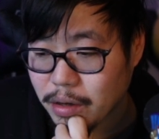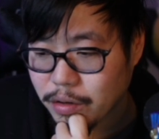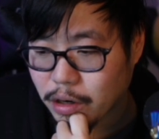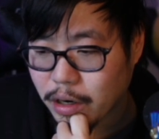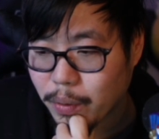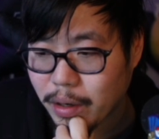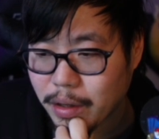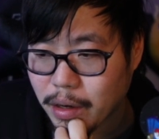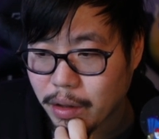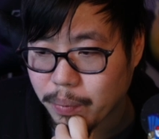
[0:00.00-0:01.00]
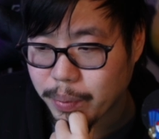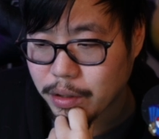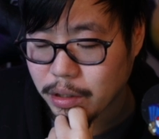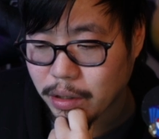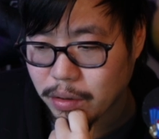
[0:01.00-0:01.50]
So are they running the other
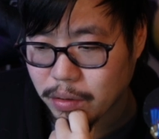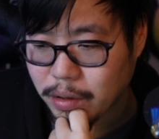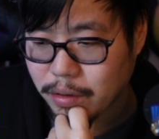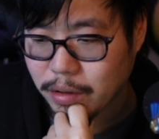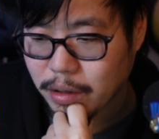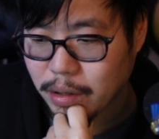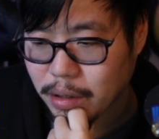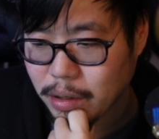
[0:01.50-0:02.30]
Pidgeot though? That's like